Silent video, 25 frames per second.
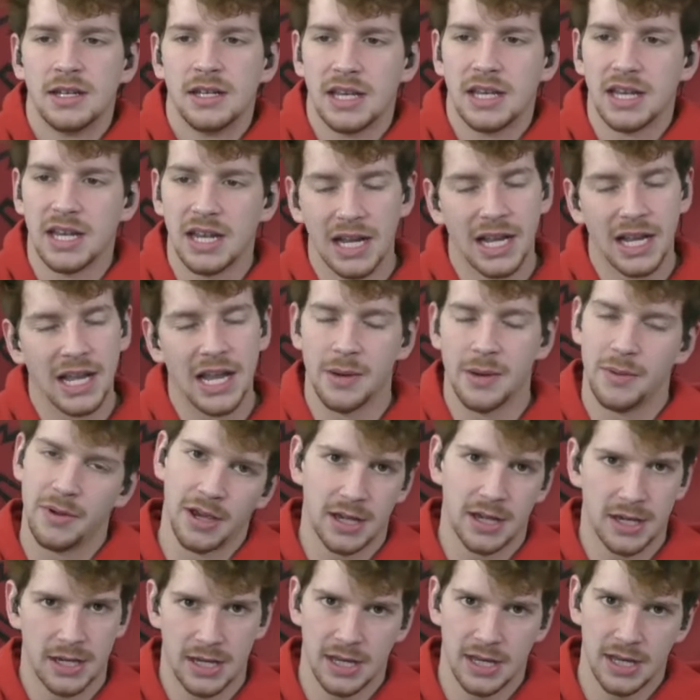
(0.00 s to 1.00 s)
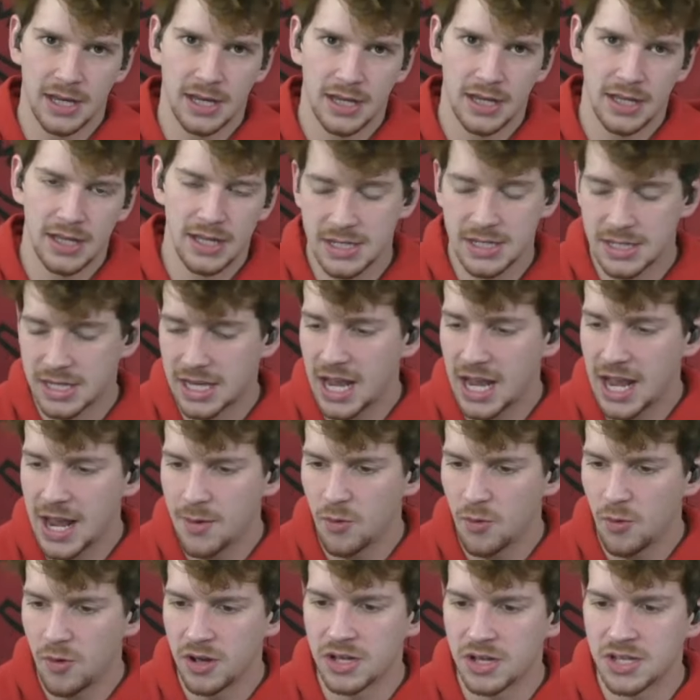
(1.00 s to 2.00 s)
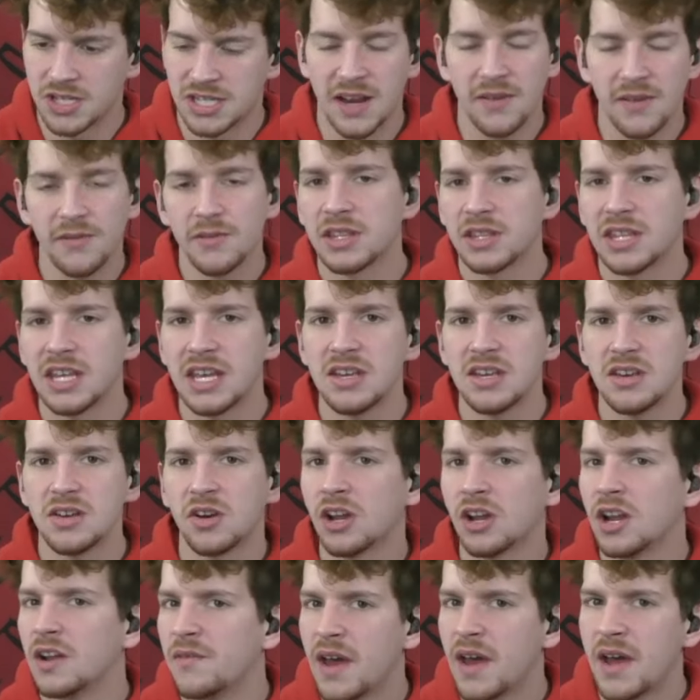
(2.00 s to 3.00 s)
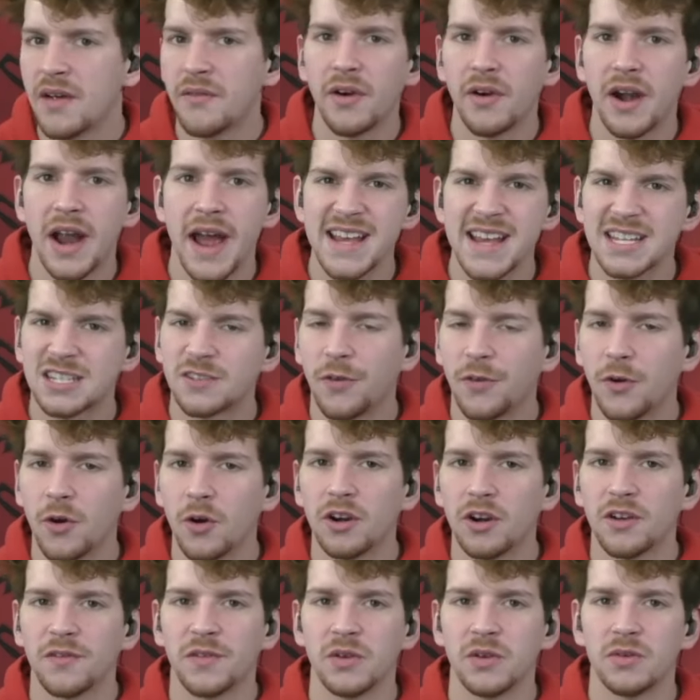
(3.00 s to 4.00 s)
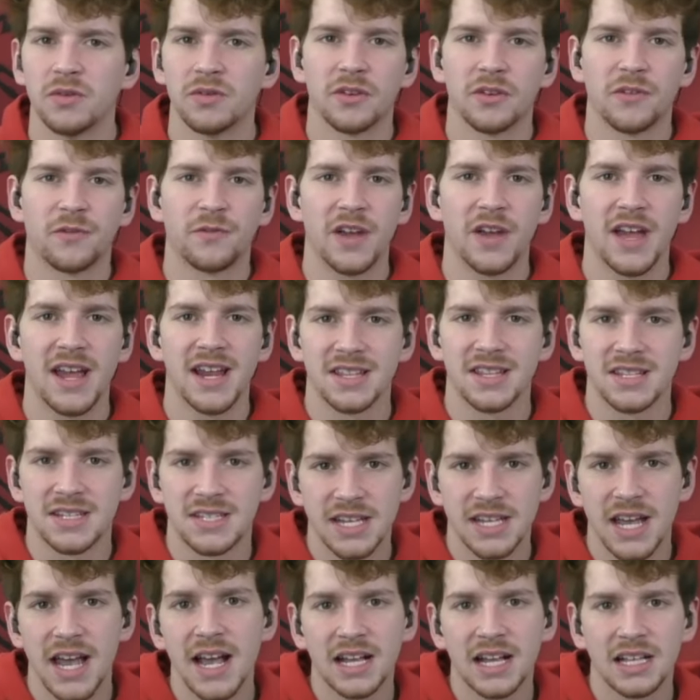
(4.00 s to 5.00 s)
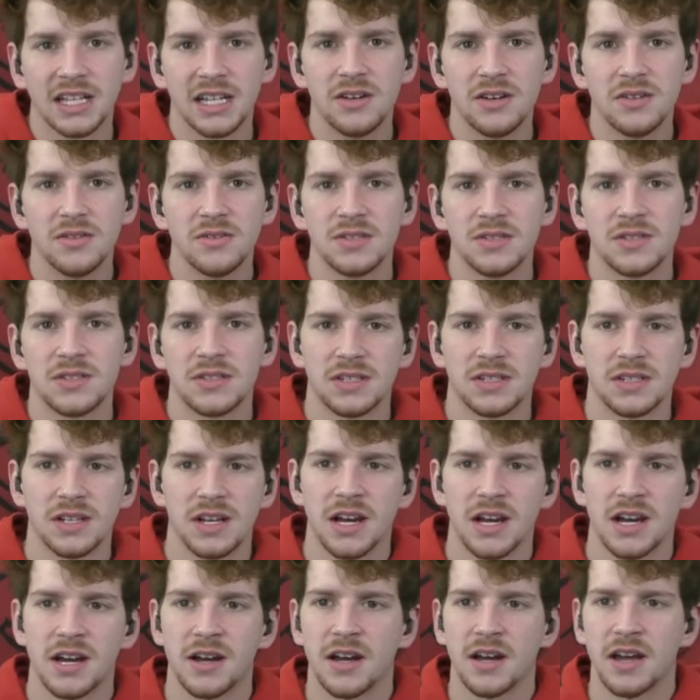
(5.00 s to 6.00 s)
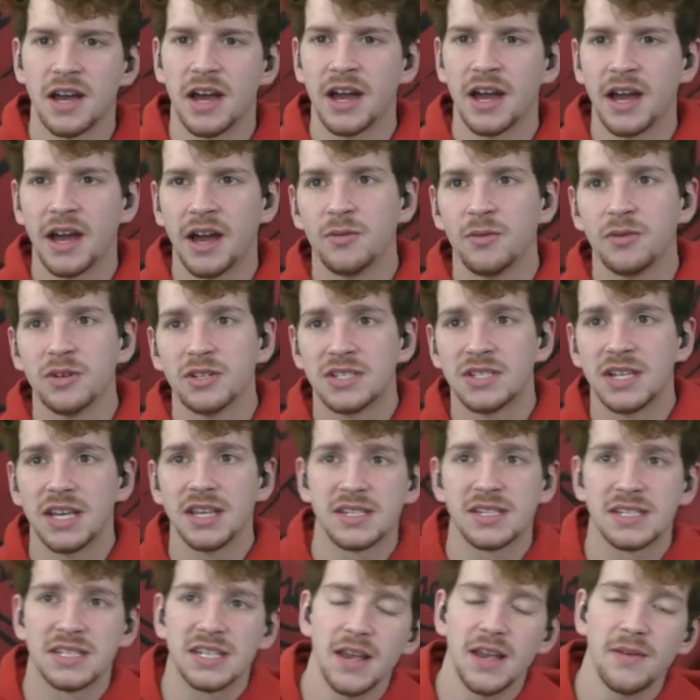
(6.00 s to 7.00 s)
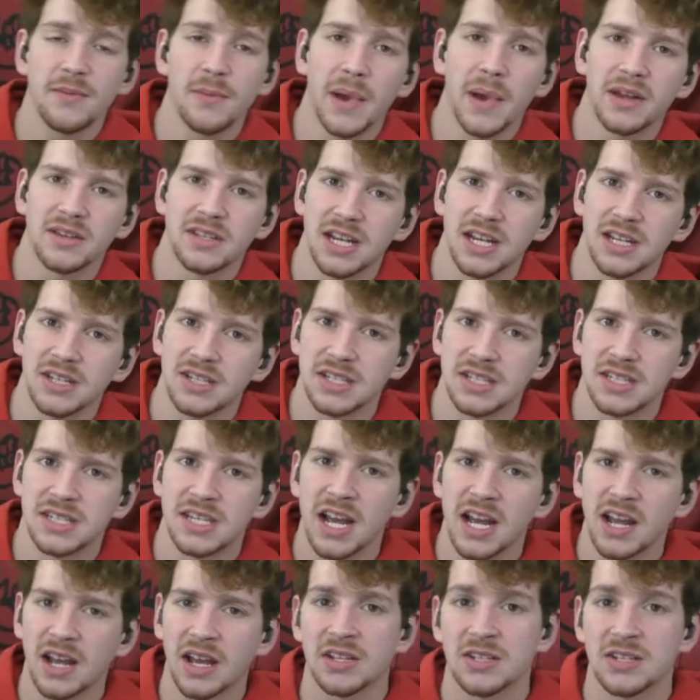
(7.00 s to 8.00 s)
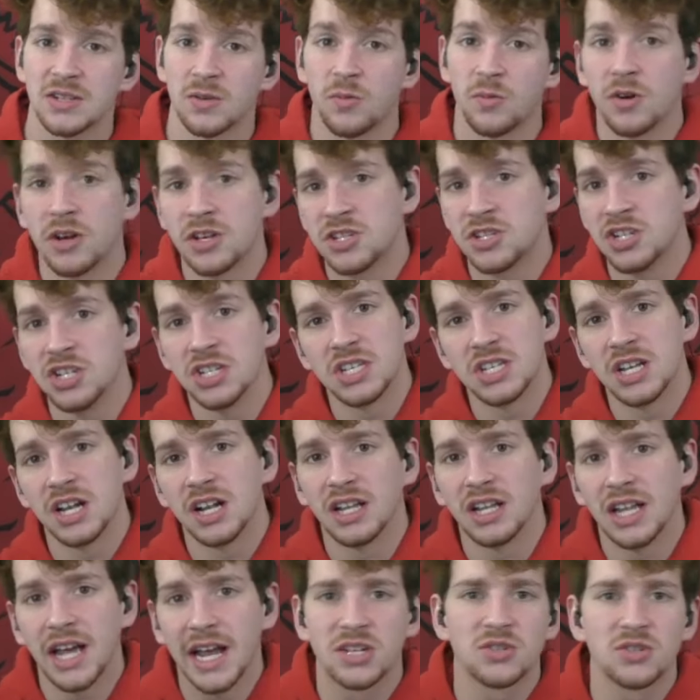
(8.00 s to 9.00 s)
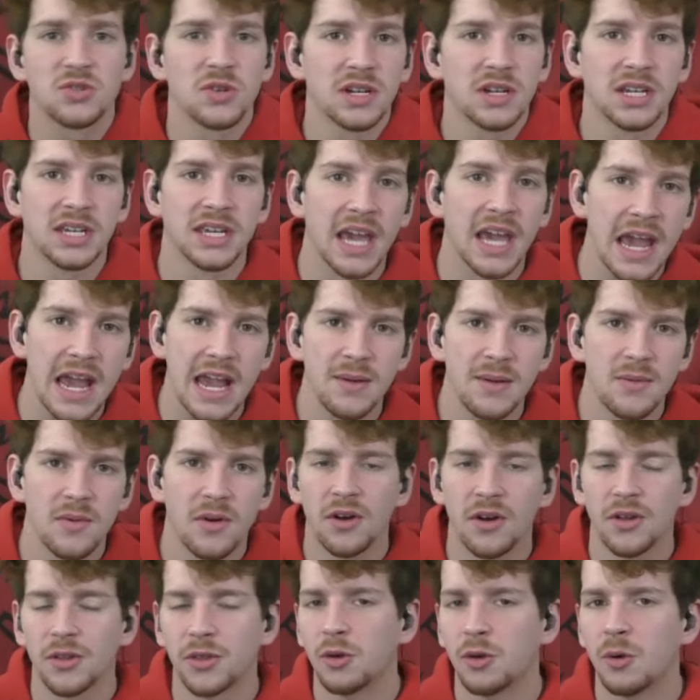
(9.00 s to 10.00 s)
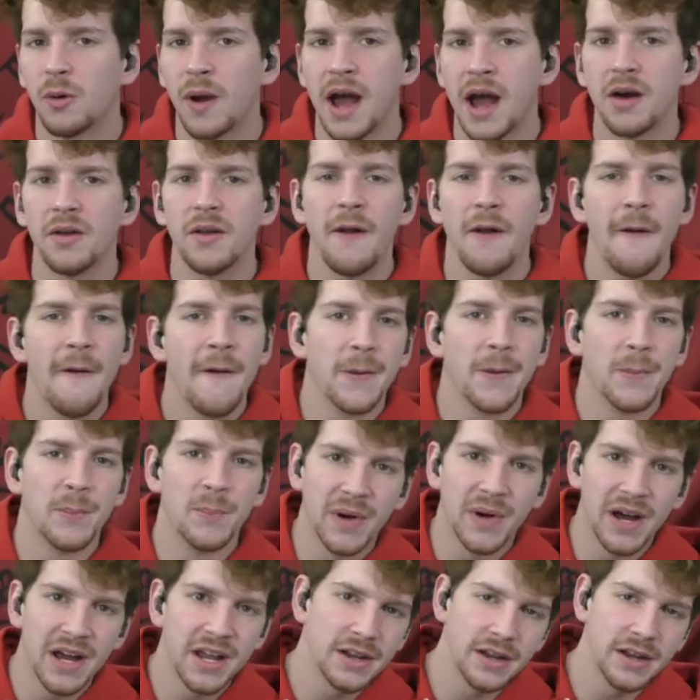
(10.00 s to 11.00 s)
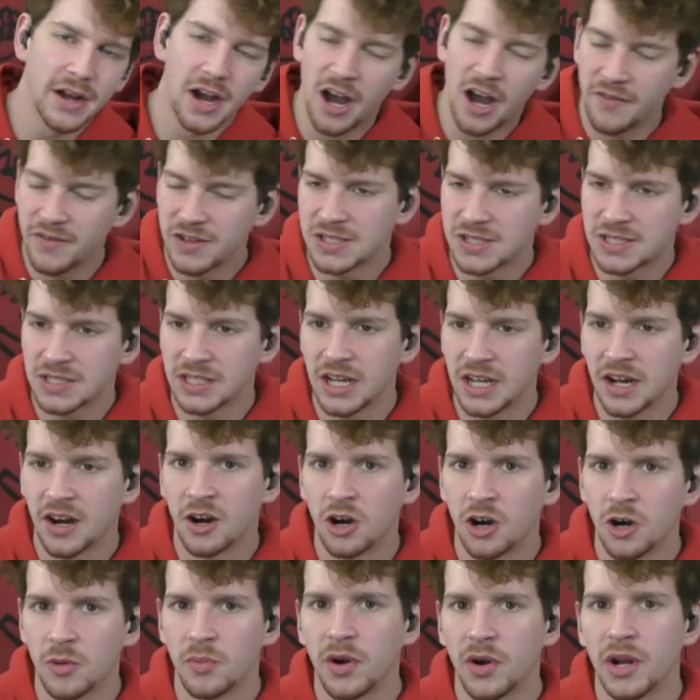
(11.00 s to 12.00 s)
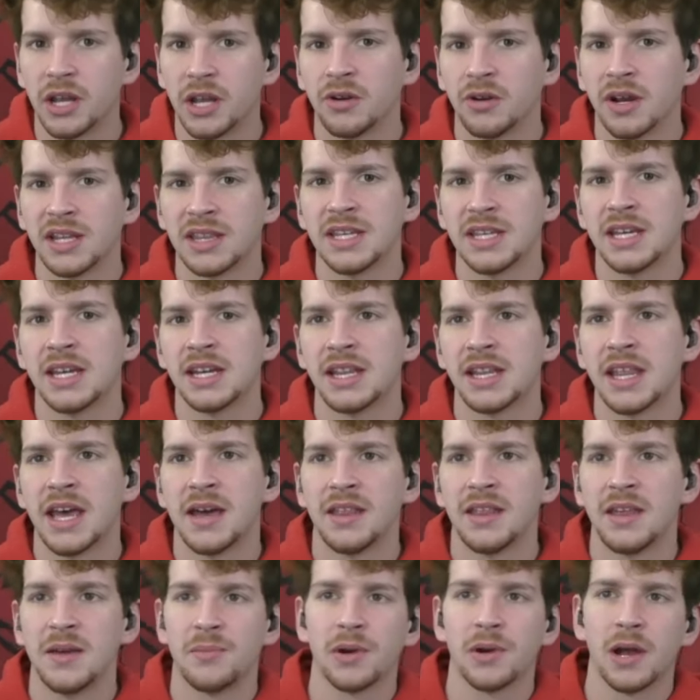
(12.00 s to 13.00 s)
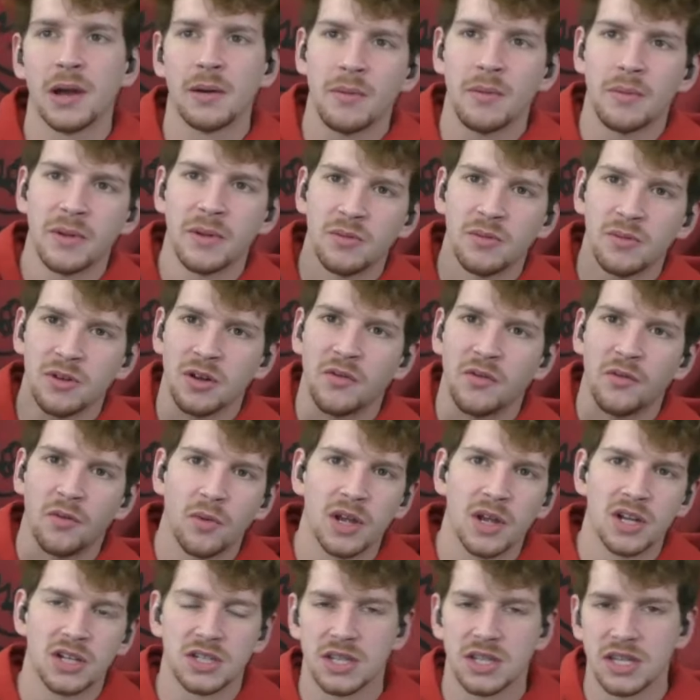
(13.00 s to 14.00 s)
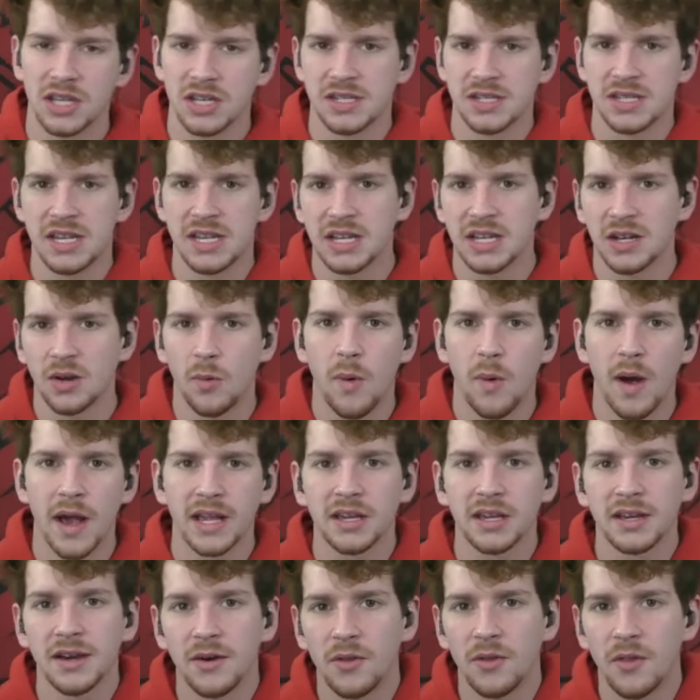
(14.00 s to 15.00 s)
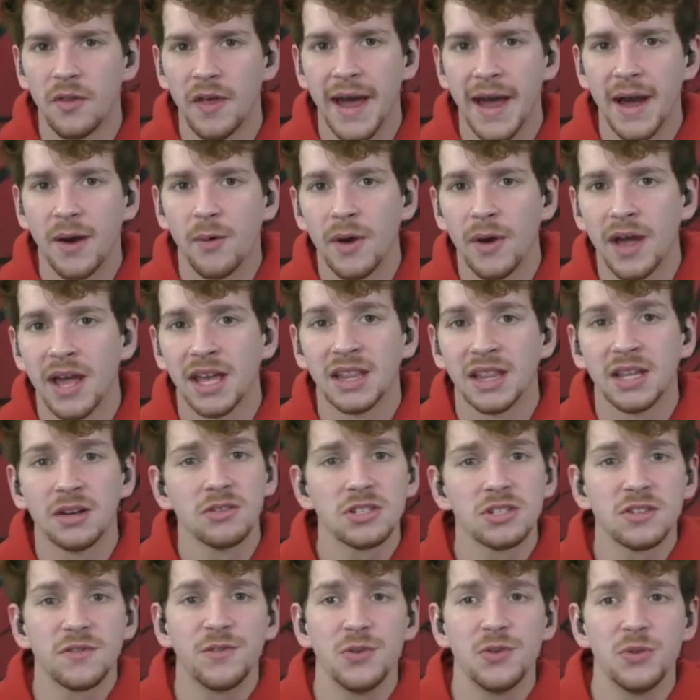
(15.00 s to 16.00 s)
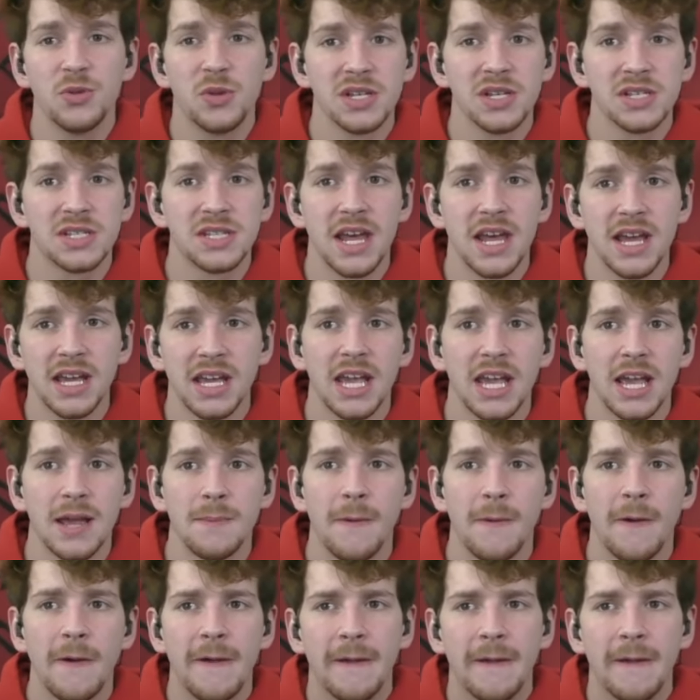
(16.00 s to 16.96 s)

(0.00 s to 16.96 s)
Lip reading: in Lubbock. This game was everything you could have ever asked for if you were a fan of the Cyclones. I would say the same about Texas Tech because it was just an electric game all throughout. But obviously a heartbreaker at the end of that. They probably would have wished things didn't quite go that way. And there was a few things in that game